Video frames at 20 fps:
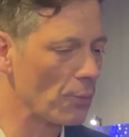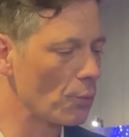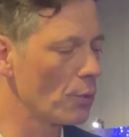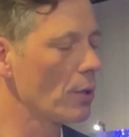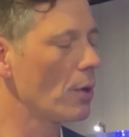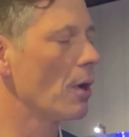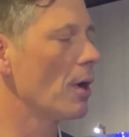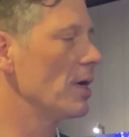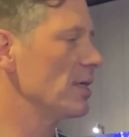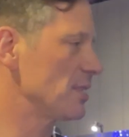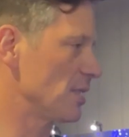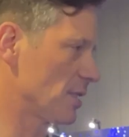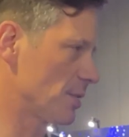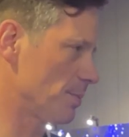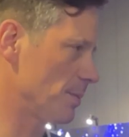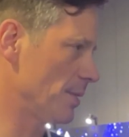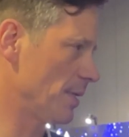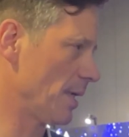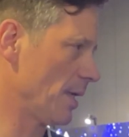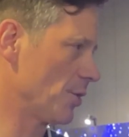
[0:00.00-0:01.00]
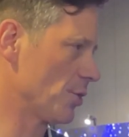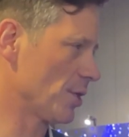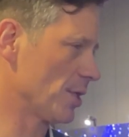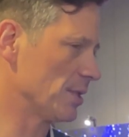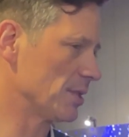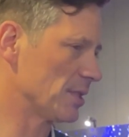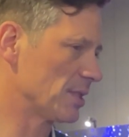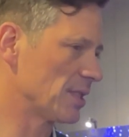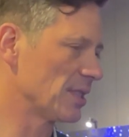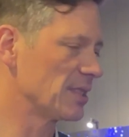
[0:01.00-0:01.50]
root cause
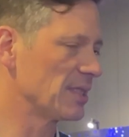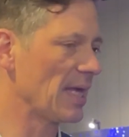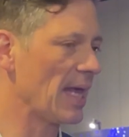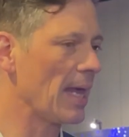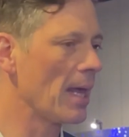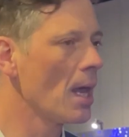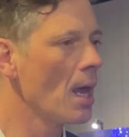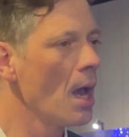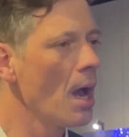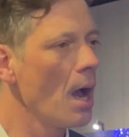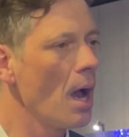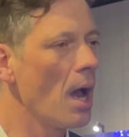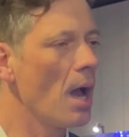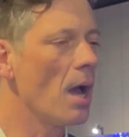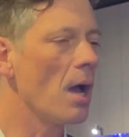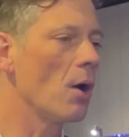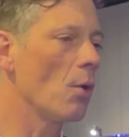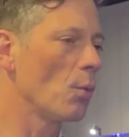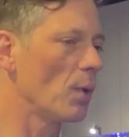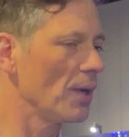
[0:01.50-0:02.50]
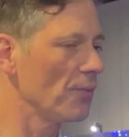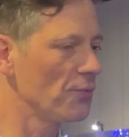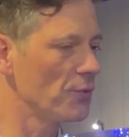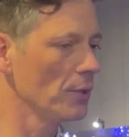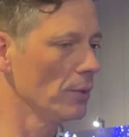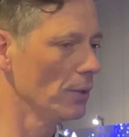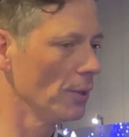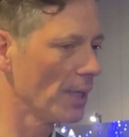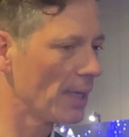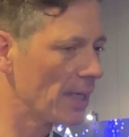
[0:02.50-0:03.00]
explanations to say, oh, well, if
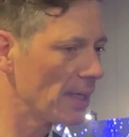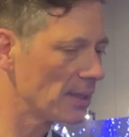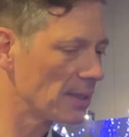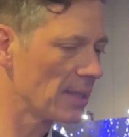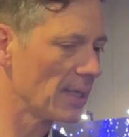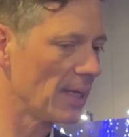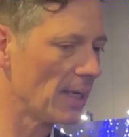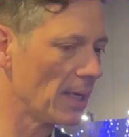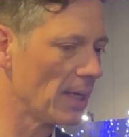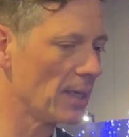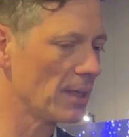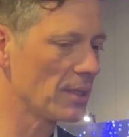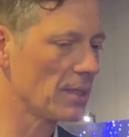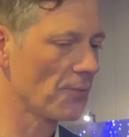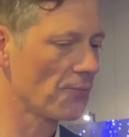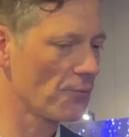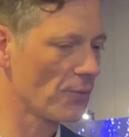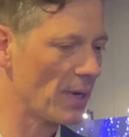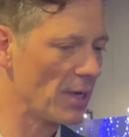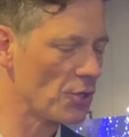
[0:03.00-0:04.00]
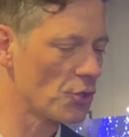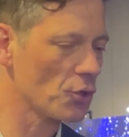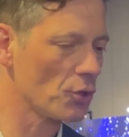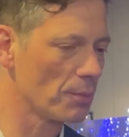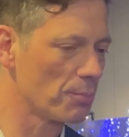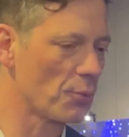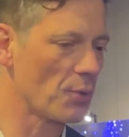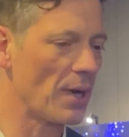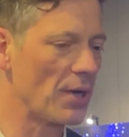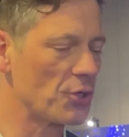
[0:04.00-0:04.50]
you look at the
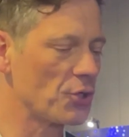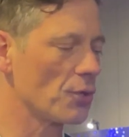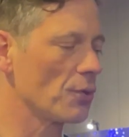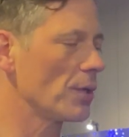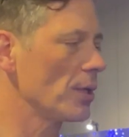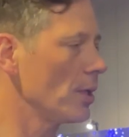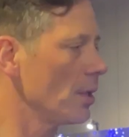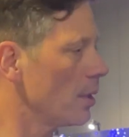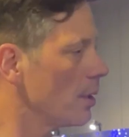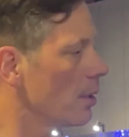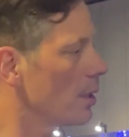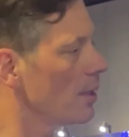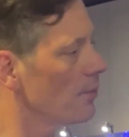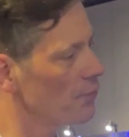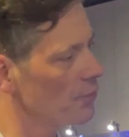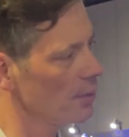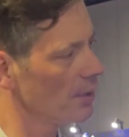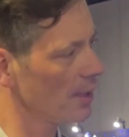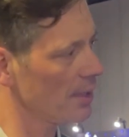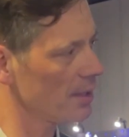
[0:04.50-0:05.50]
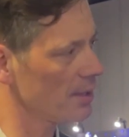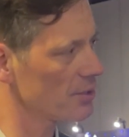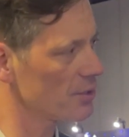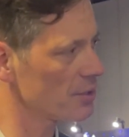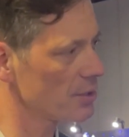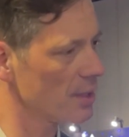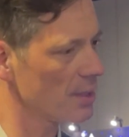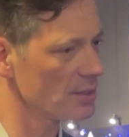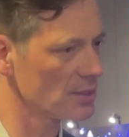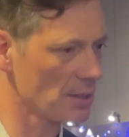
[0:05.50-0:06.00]
differential pressure here, and if you look at the
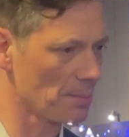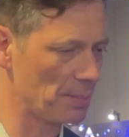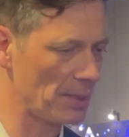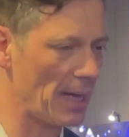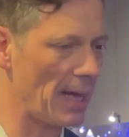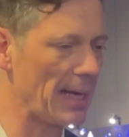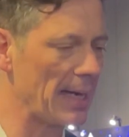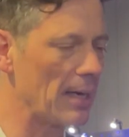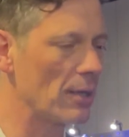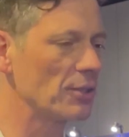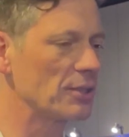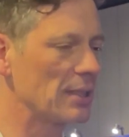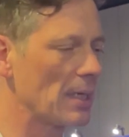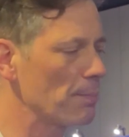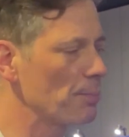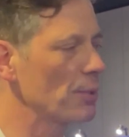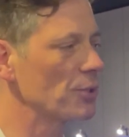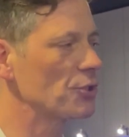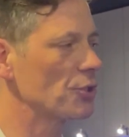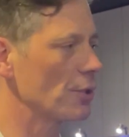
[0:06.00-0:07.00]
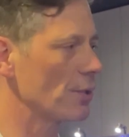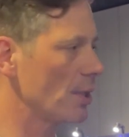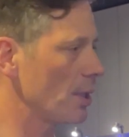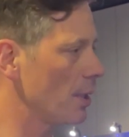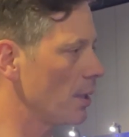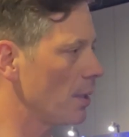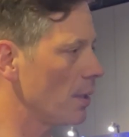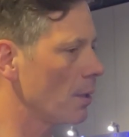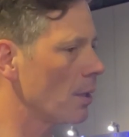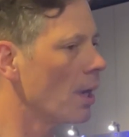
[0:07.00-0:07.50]
supply air temperature
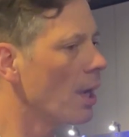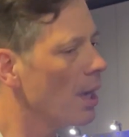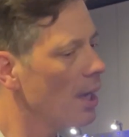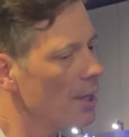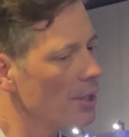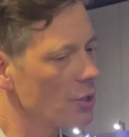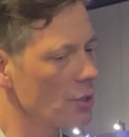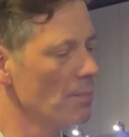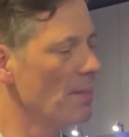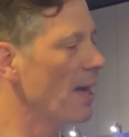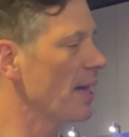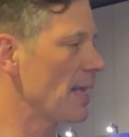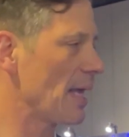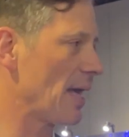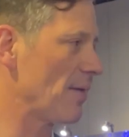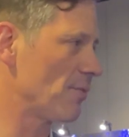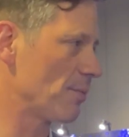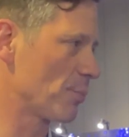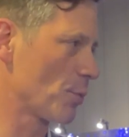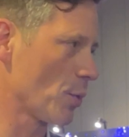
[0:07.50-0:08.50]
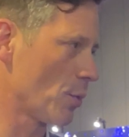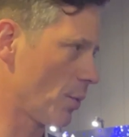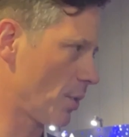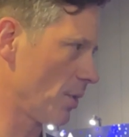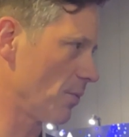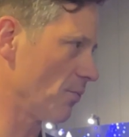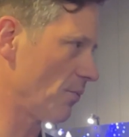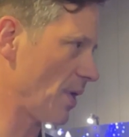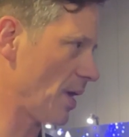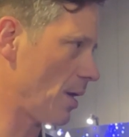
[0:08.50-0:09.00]
here, you might have a
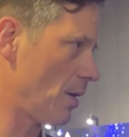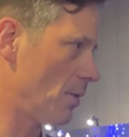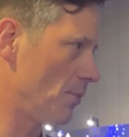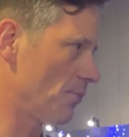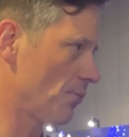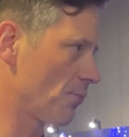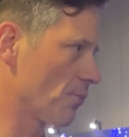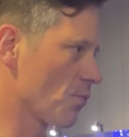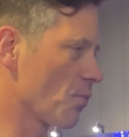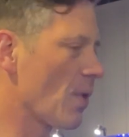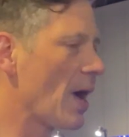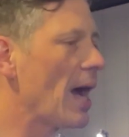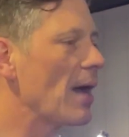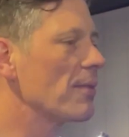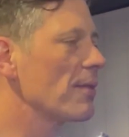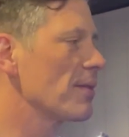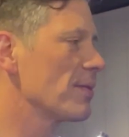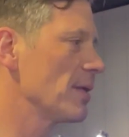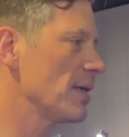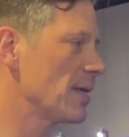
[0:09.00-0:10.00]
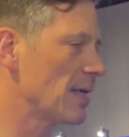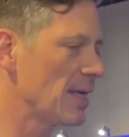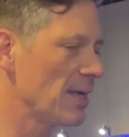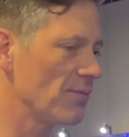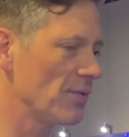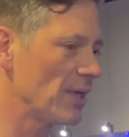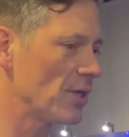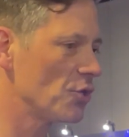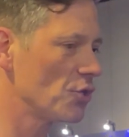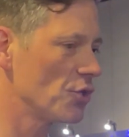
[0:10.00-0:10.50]
broken valve. Rather than
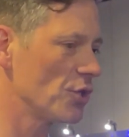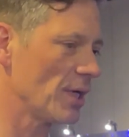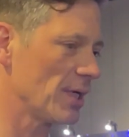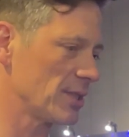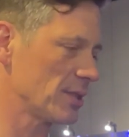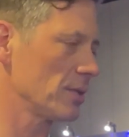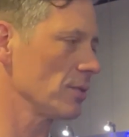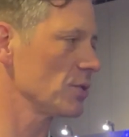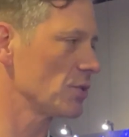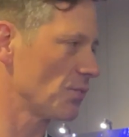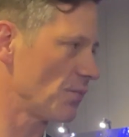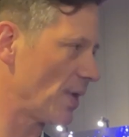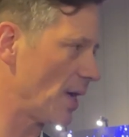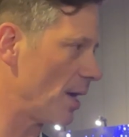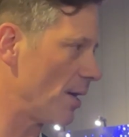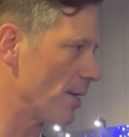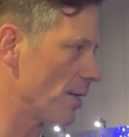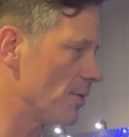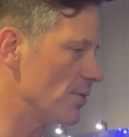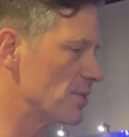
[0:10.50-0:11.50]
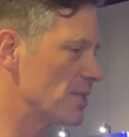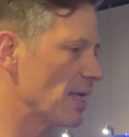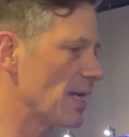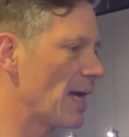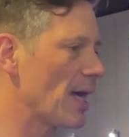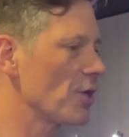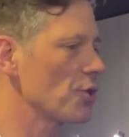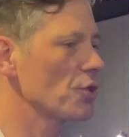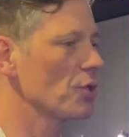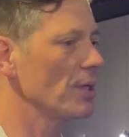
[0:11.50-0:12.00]
giving just those values, it
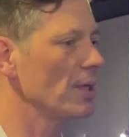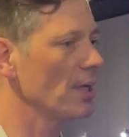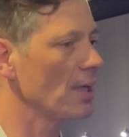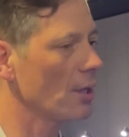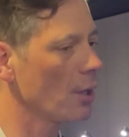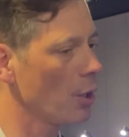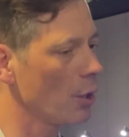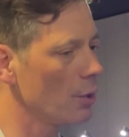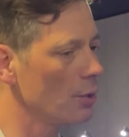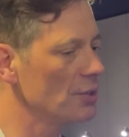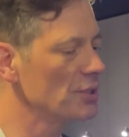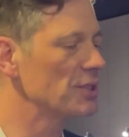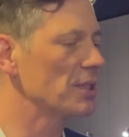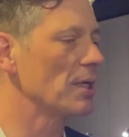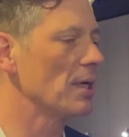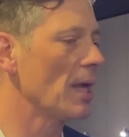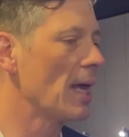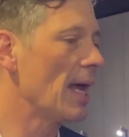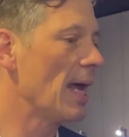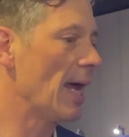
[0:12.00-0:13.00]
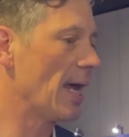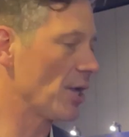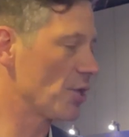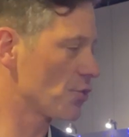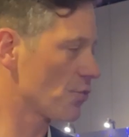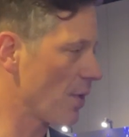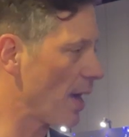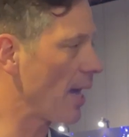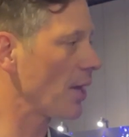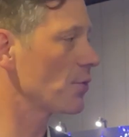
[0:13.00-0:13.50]
actually goes and
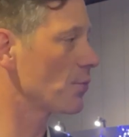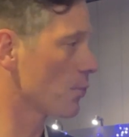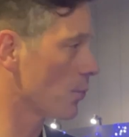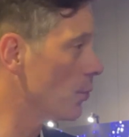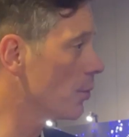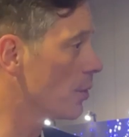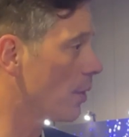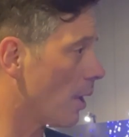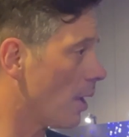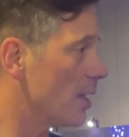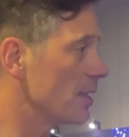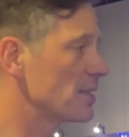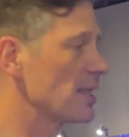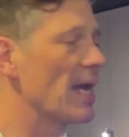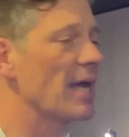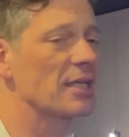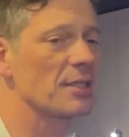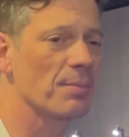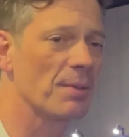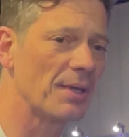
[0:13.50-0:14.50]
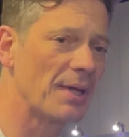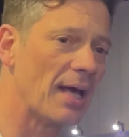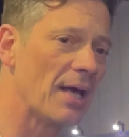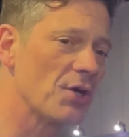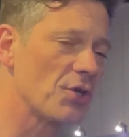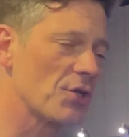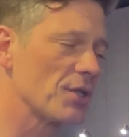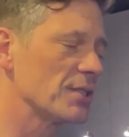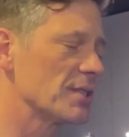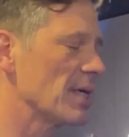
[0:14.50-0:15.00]
extracts root cause
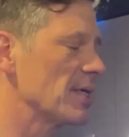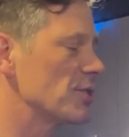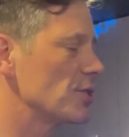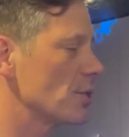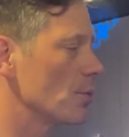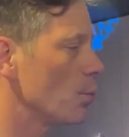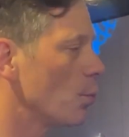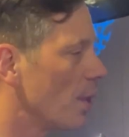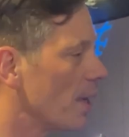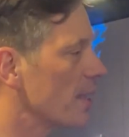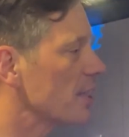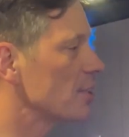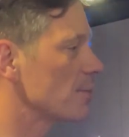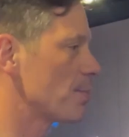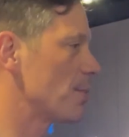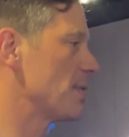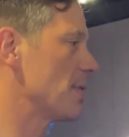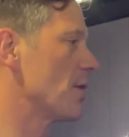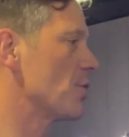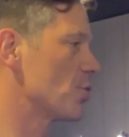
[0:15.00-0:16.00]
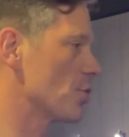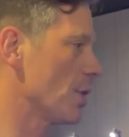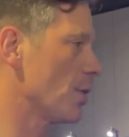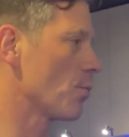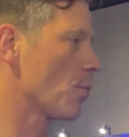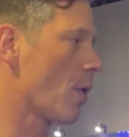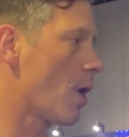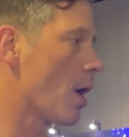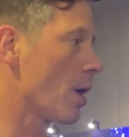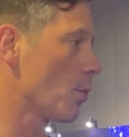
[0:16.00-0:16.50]
explanations as to what is potentially
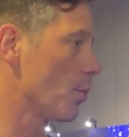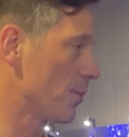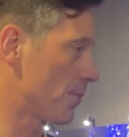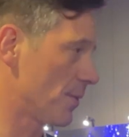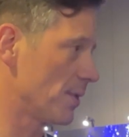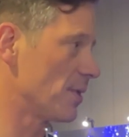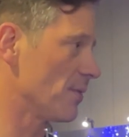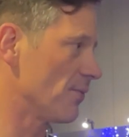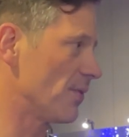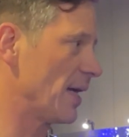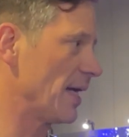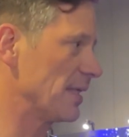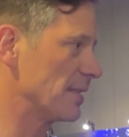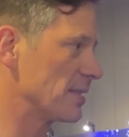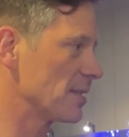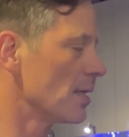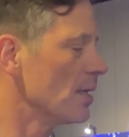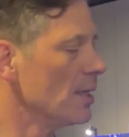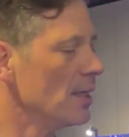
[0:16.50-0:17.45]
wrong with the device.